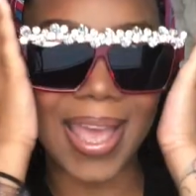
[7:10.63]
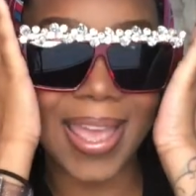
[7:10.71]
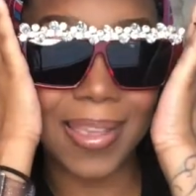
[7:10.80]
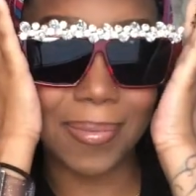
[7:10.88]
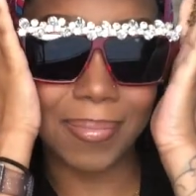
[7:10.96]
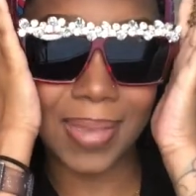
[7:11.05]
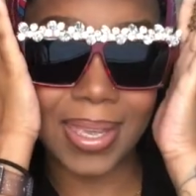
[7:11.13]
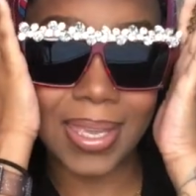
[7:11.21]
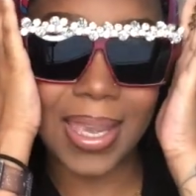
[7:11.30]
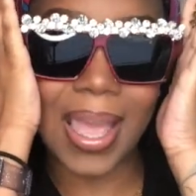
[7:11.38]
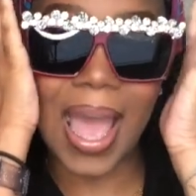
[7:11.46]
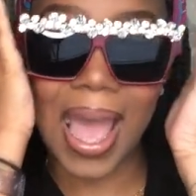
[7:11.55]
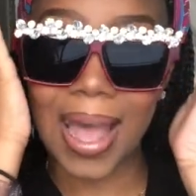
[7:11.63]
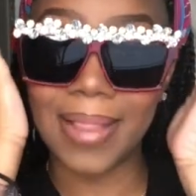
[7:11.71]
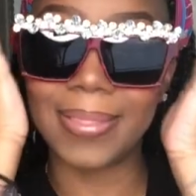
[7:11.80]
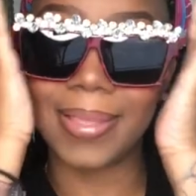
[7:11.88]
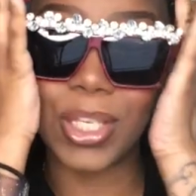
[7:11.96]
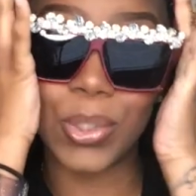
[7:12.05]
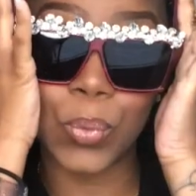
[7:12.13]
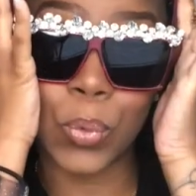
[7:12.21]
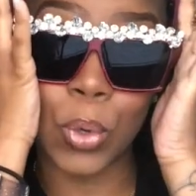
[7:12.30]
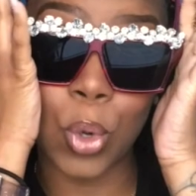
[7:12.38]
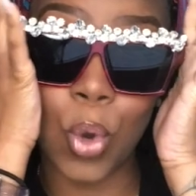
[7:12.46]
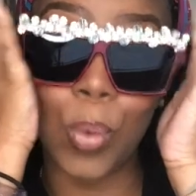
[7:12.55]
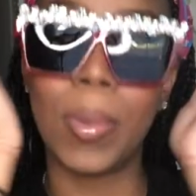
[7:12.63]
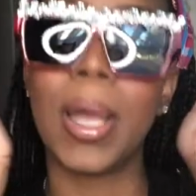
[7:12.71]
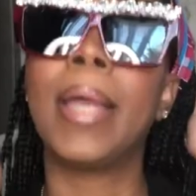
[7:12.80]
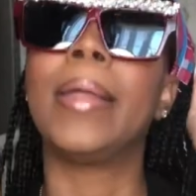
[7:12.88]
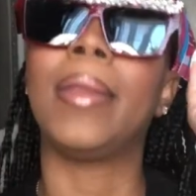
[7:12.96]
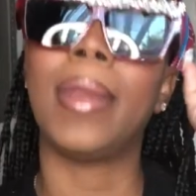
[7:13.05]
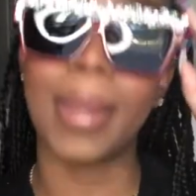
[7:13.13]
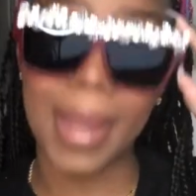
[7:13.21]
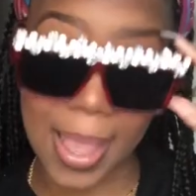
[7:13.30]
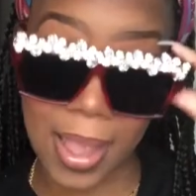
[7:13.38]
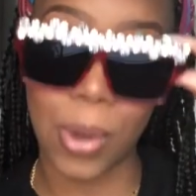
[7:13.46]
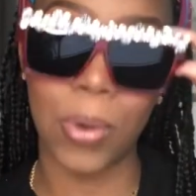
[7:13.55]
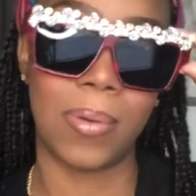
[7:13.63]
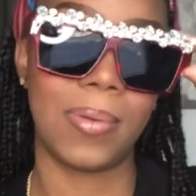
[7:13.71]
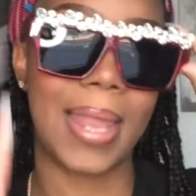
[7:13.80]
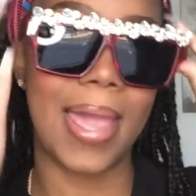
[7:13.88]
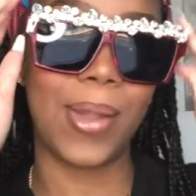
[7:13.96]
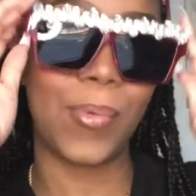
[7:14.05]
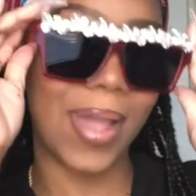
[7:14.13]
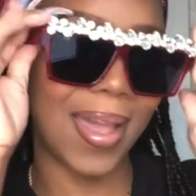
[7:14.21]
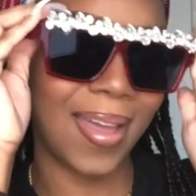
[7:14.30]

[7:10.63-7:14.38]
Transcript: take me out this room now. Like, where,